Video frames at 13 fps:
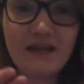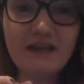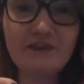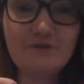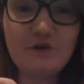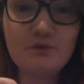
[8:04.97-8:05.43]

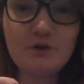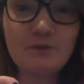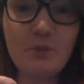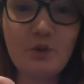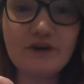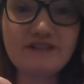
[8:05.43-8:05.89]
If you
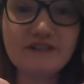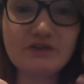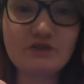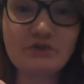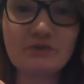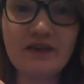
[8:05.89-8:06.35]
were
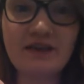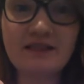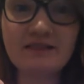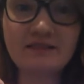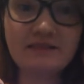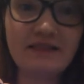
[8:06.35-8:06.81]
pointing to the
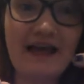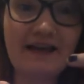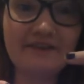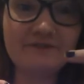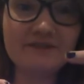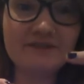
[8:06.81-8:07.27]

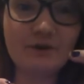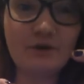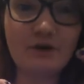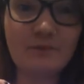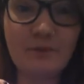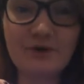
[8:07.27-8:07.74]
left
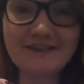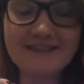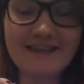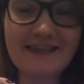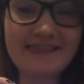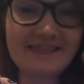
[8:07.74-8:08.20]
or
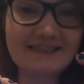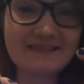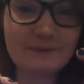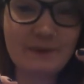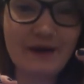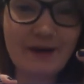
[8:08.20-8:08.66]
pointing
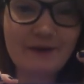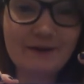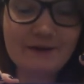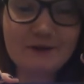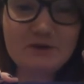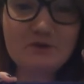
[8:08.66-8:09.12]
this way,